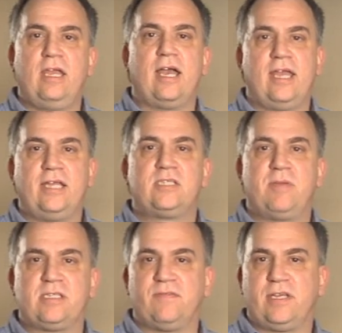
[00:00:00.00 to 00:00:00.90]
EIA
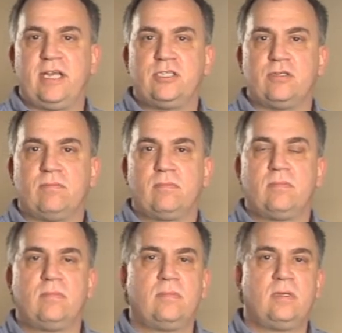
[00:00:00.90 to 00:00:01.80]
specification.
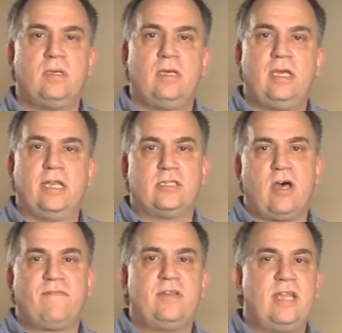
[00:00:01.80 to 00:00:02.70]
It
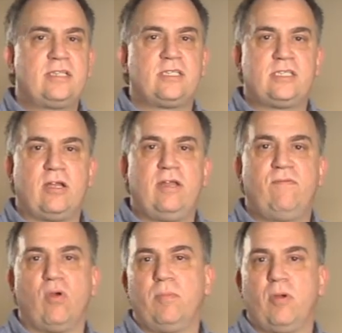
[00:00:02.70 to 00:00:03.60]
is often necessary
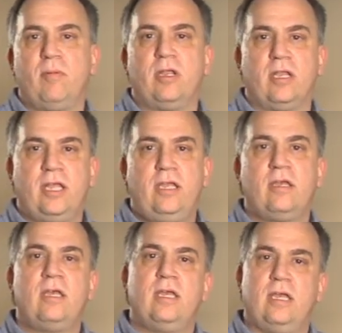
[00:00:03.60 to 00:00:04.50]
for a permanent
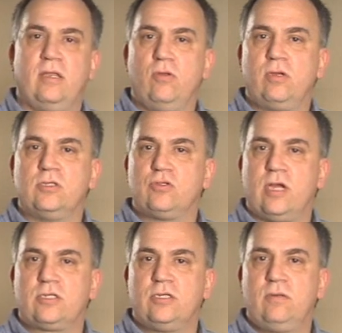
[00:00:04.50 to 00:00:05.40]
link in new
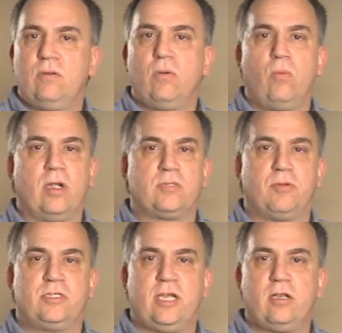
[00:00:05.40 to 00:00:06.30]
construction, where it's
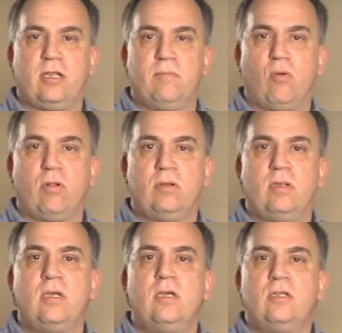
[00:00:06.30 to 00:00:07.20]
particularly
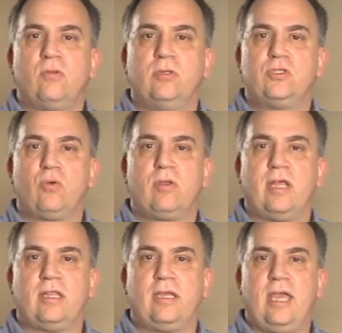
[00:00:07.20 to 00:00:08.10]
important to ensure
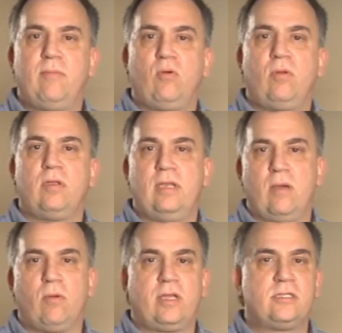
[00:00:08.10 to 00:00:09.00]
that the cable
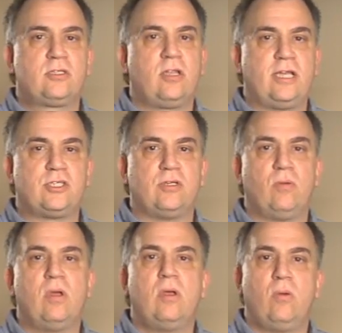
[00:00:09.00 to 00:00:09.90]
network
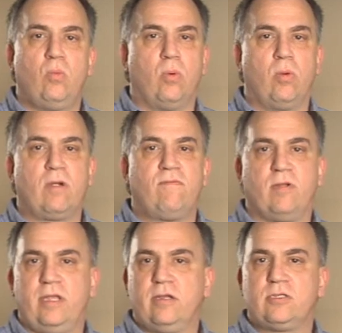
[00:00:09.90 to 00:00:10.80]
installation will work
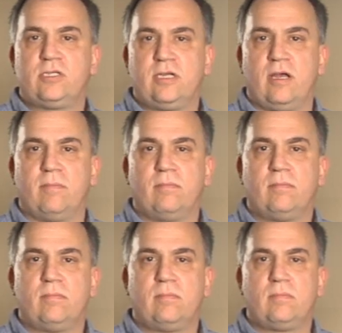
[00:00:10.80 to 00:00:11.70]
for years to come.
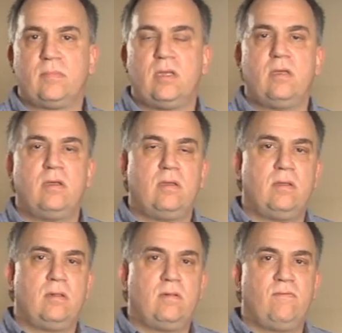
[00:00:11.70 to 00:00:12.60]

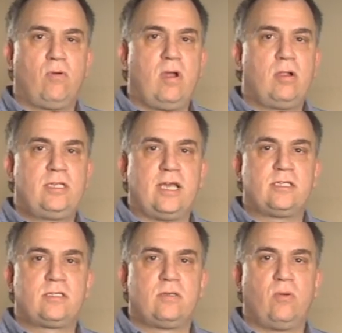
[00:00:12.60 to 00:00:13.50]
For our
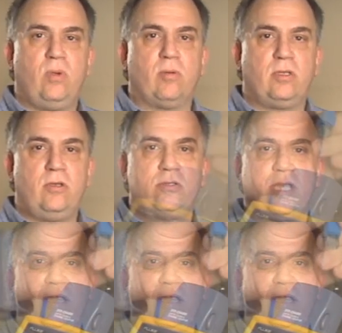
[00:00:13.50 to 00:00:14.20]
tests, we will use